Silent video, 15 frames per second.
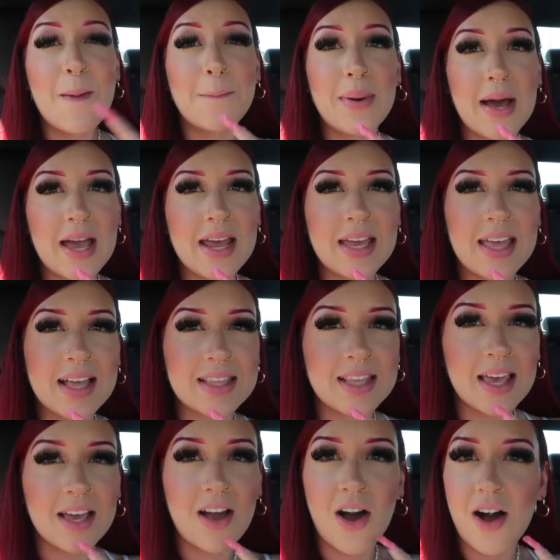but it gets
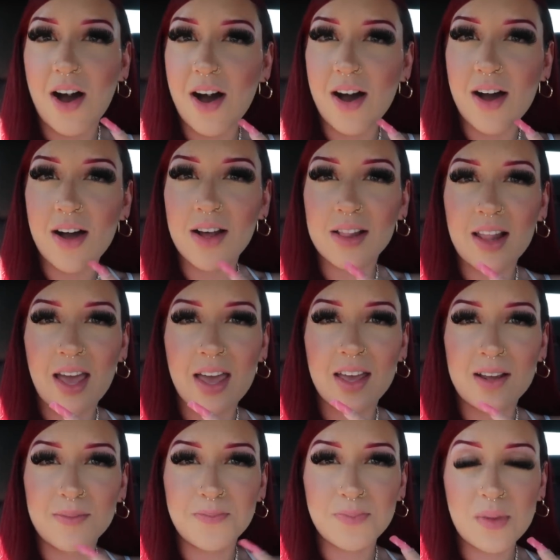like all like
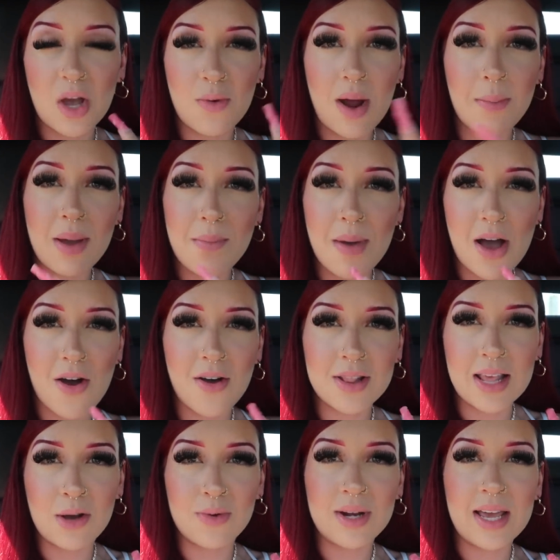around my mouth
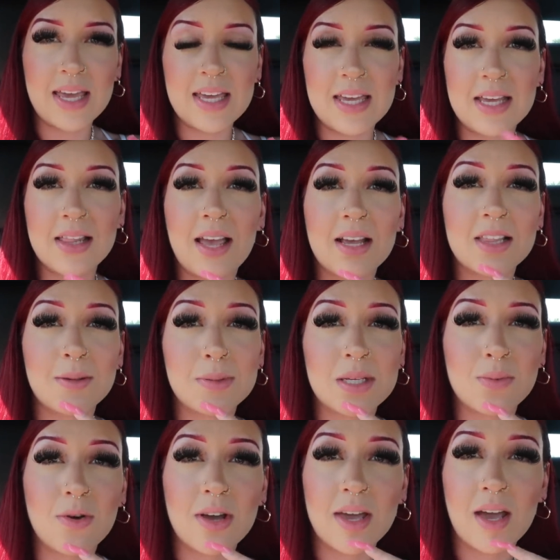like when i eat like
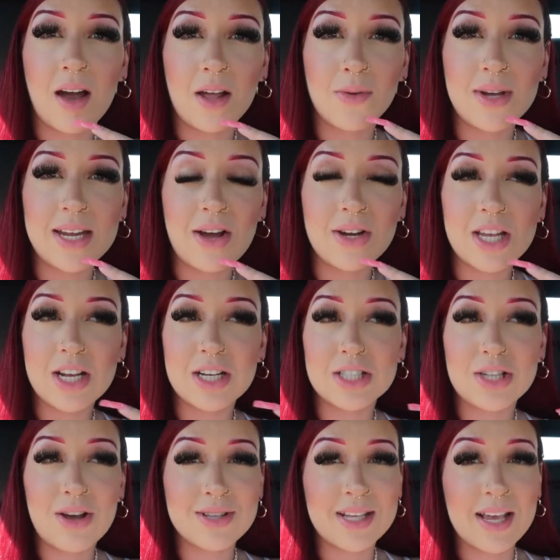lipstick will get all the way down here
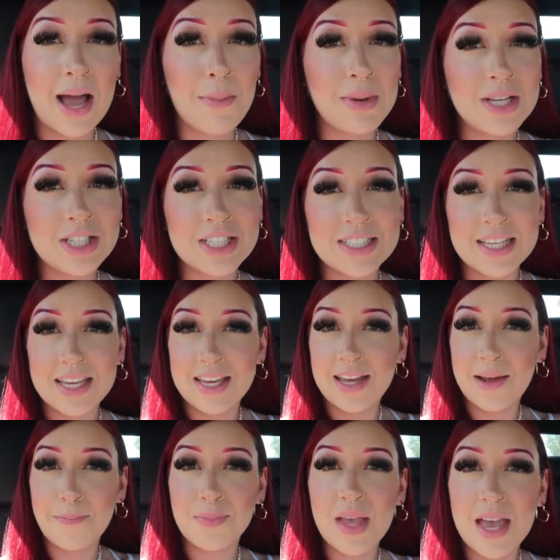so i was like i'm gonna just
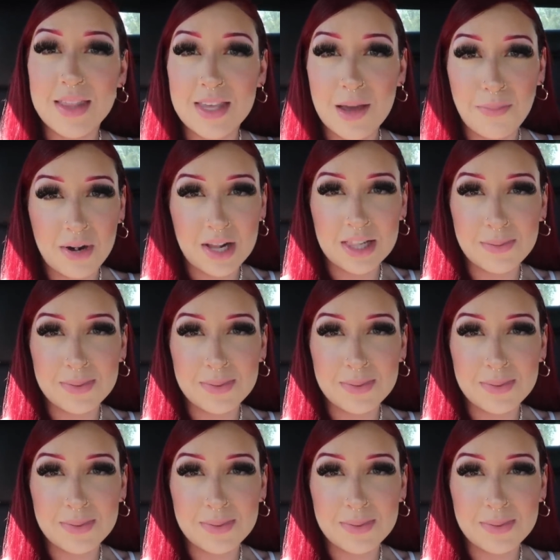eat and then put on